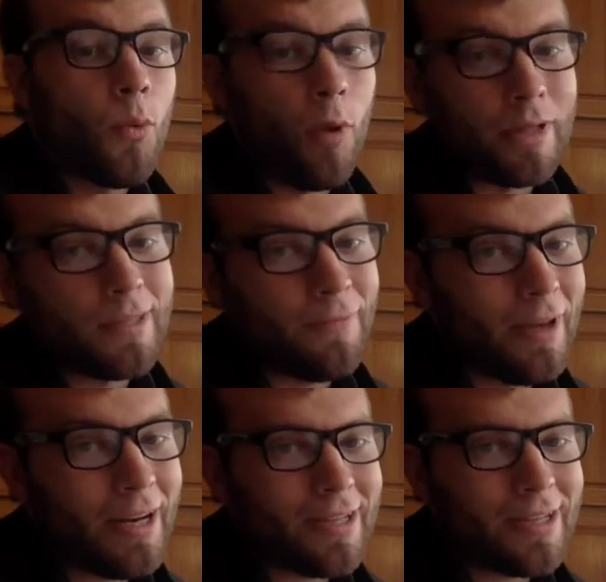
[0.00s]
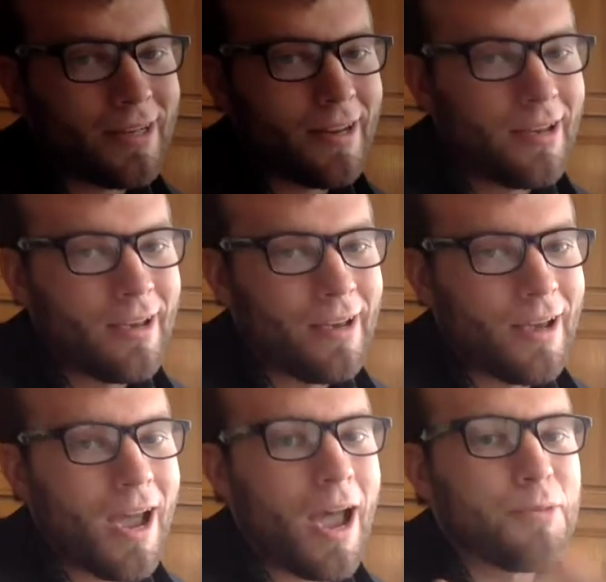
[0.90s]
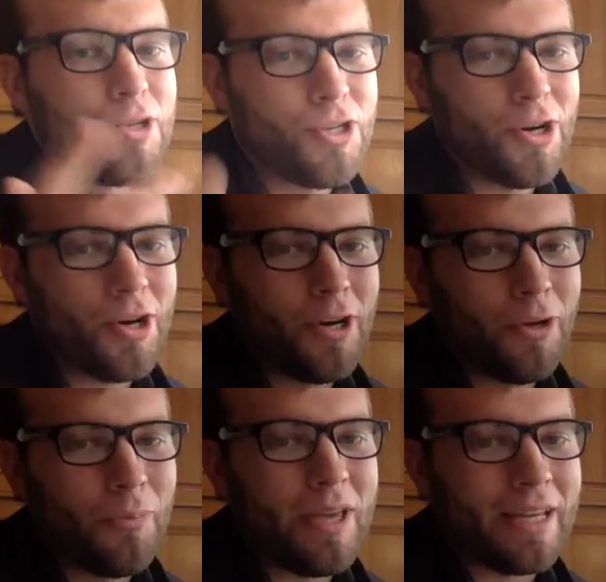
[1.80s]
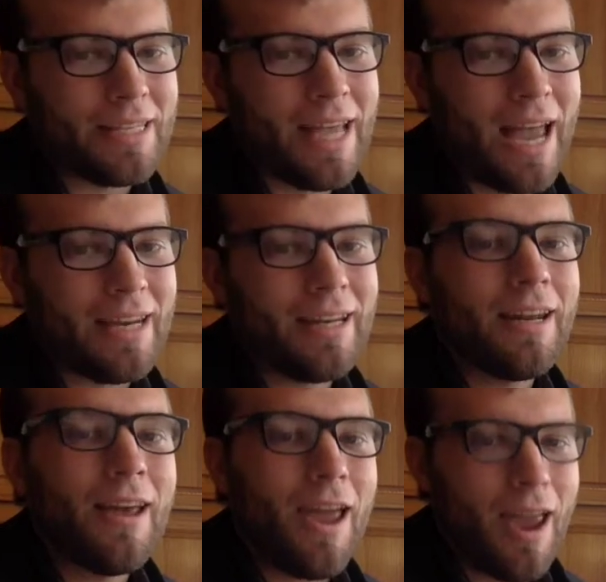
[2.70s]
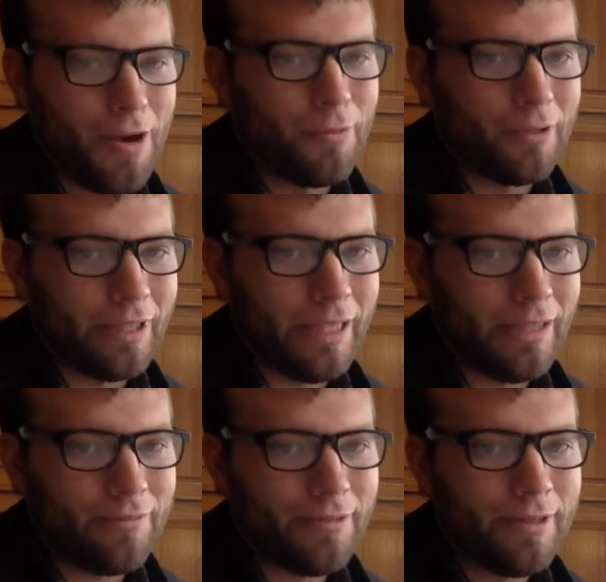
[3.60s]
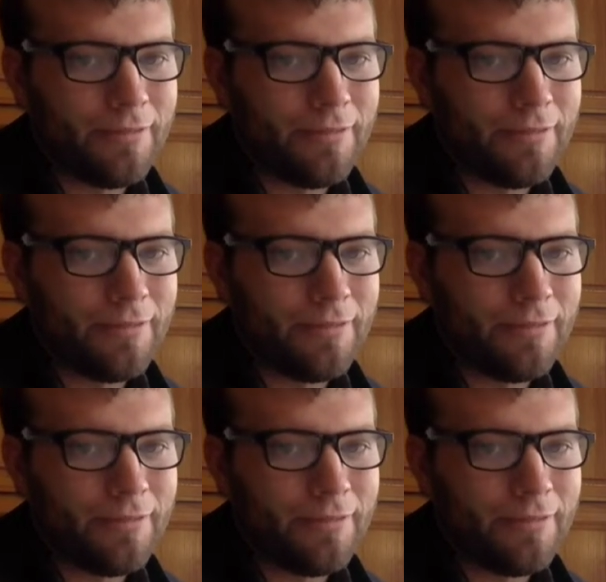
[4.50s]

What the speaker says: Once finished, I'm sure you'll be excited and relieved.